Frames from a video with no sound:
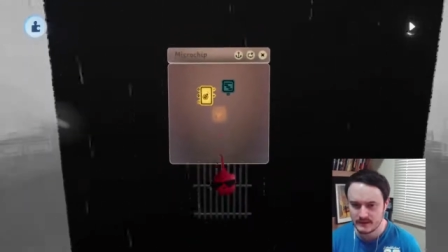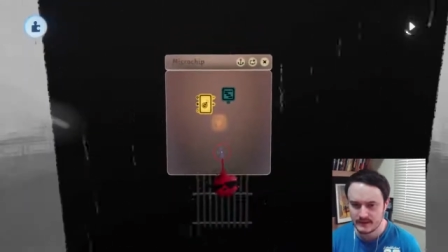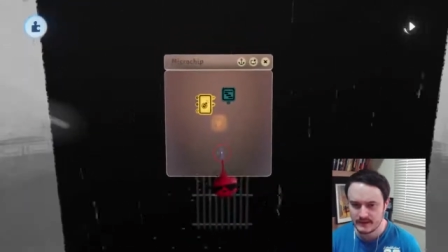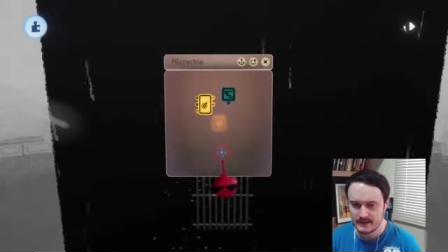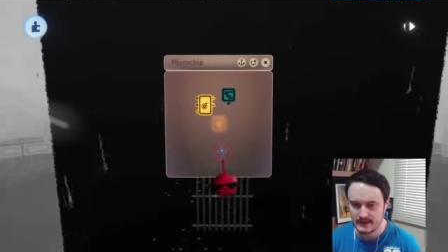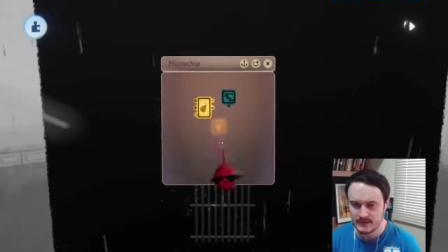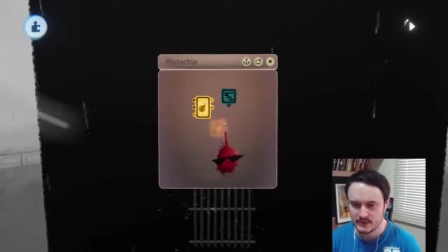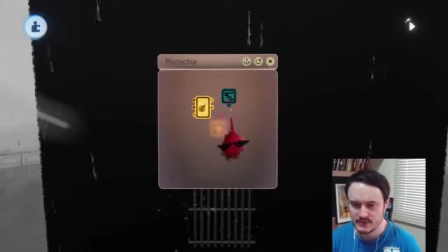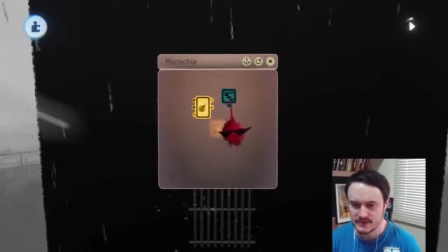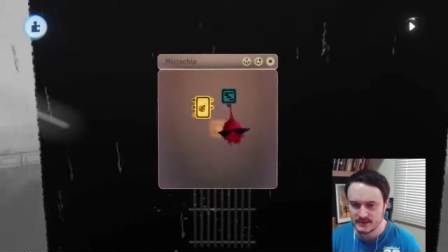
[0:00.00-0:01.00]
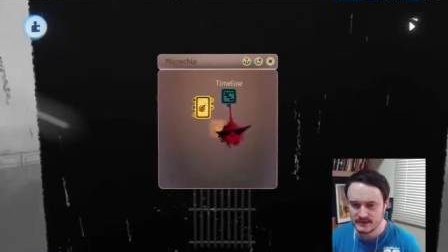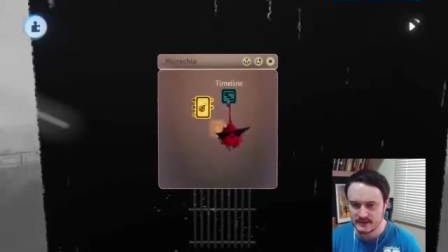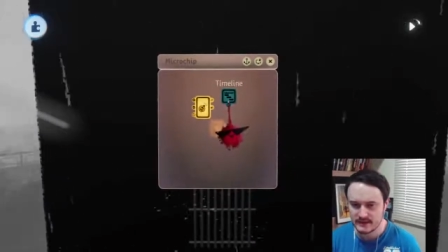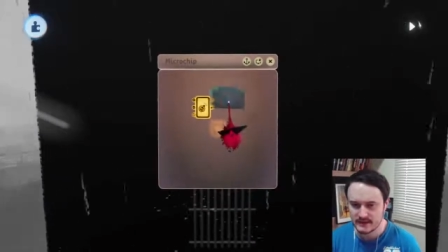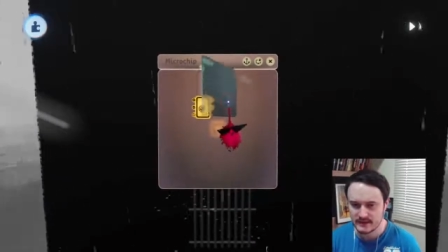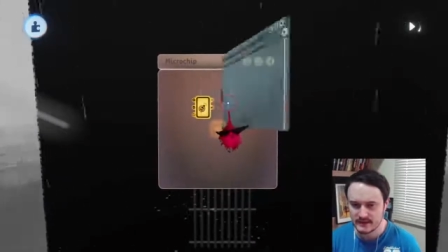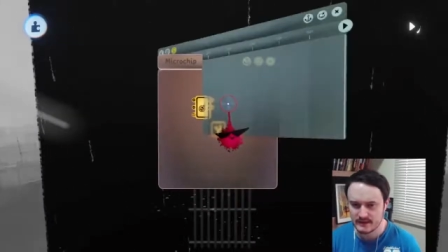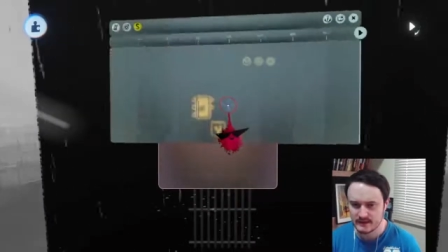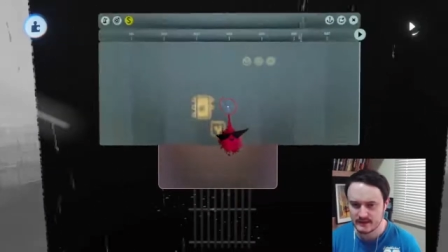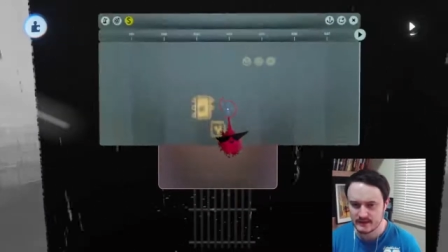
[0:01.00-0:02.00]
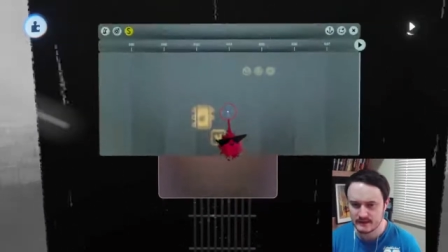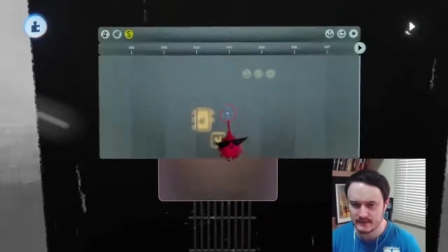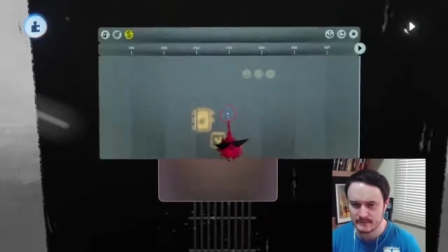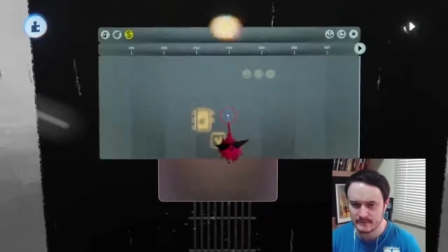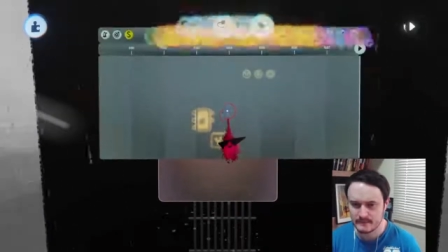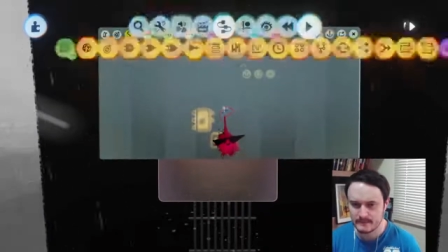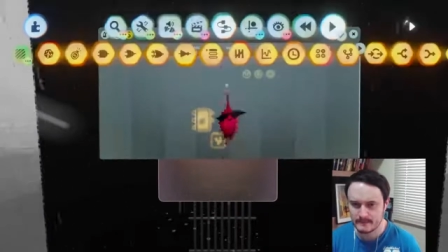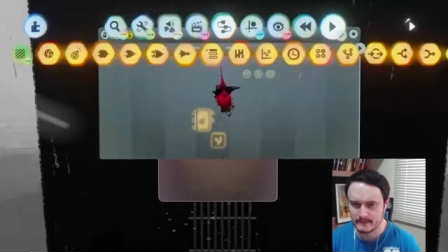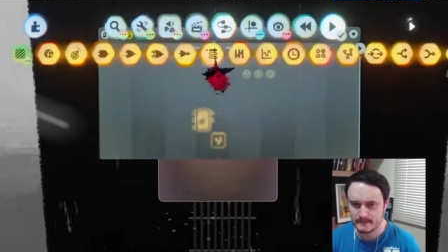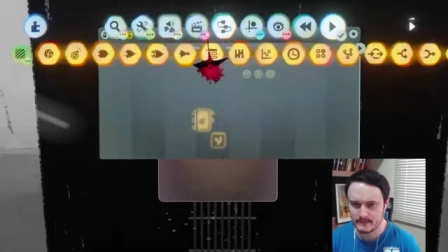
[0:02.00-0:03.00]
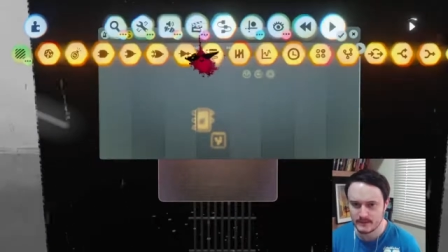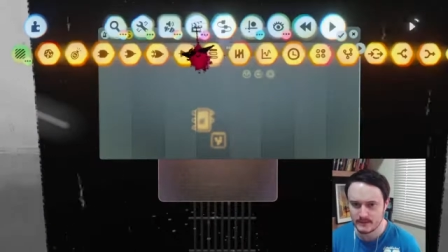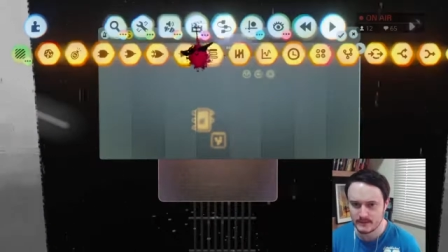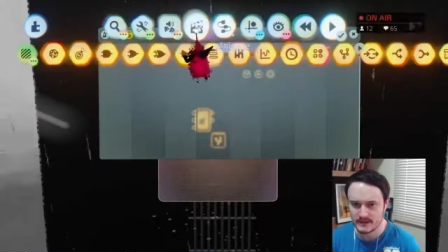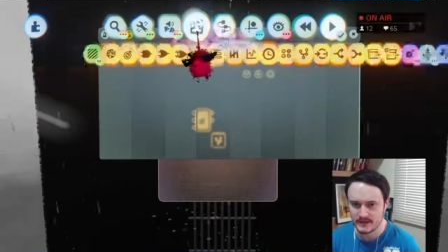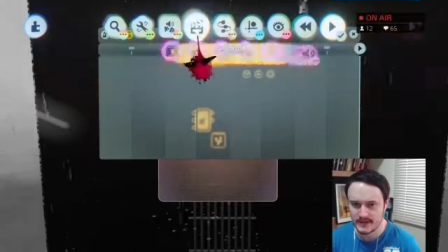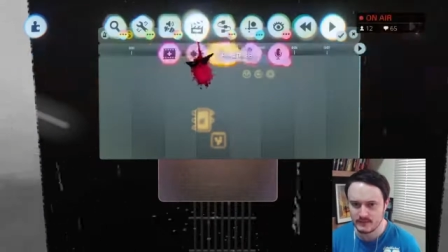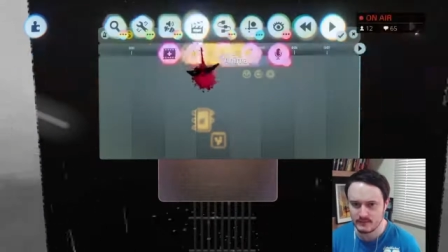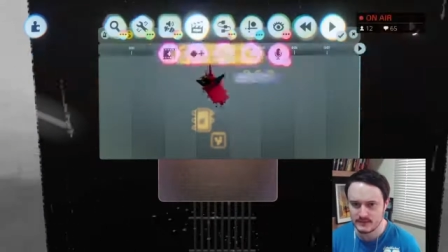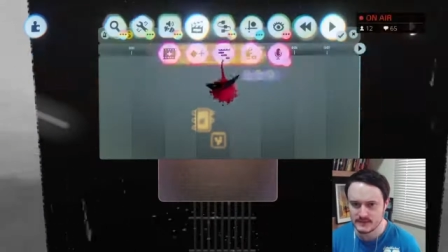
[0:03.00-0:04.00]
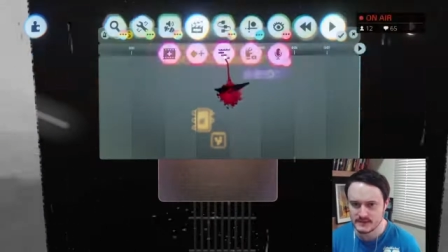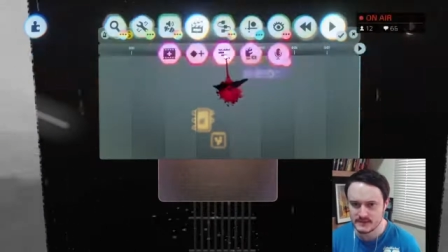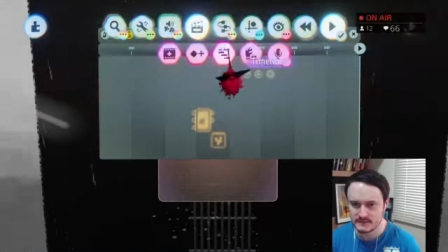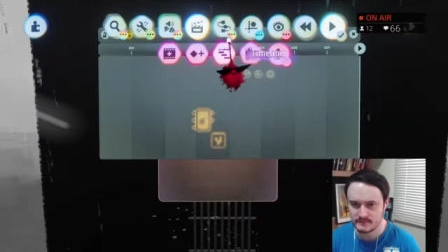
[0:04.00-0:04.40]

And then we just need like our cameras.